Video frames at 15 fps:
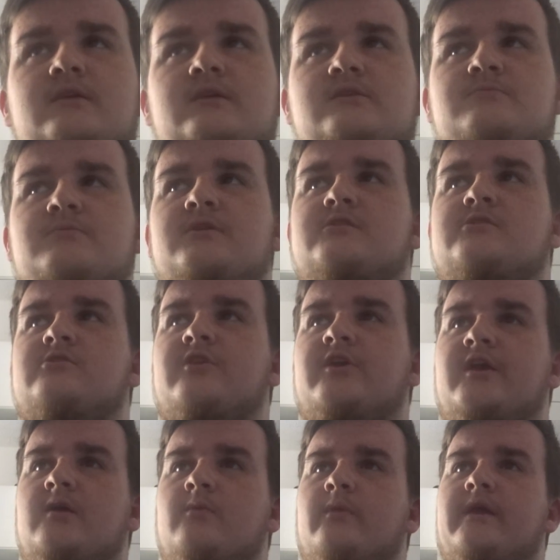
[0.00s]

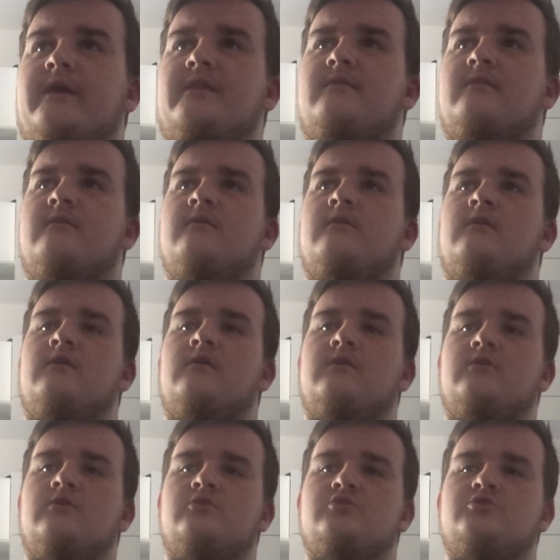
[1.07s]
Especially when
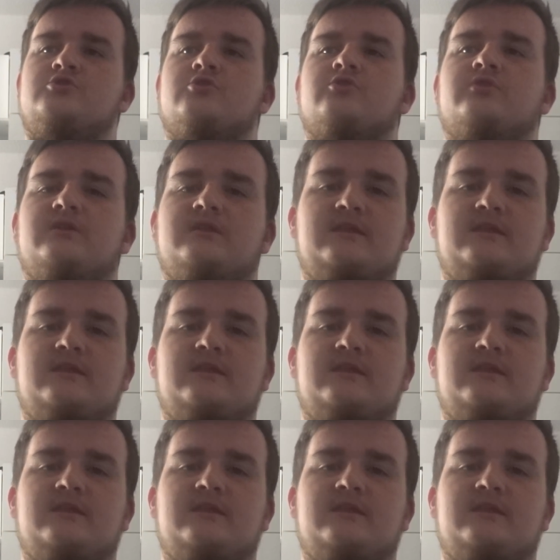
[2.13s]
during the